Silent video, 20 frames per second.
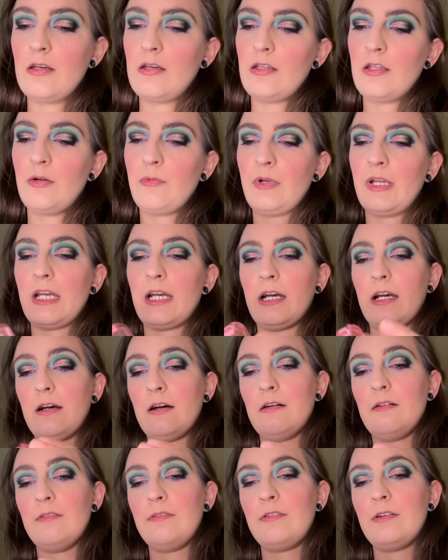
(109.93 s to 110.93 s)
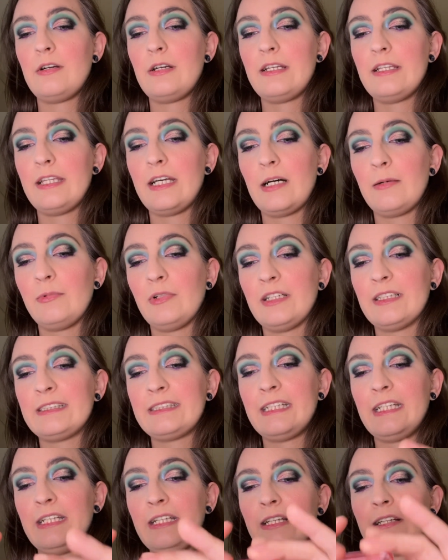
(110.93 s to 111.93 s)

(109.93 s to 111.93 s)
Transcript: Then we have Nabla Skin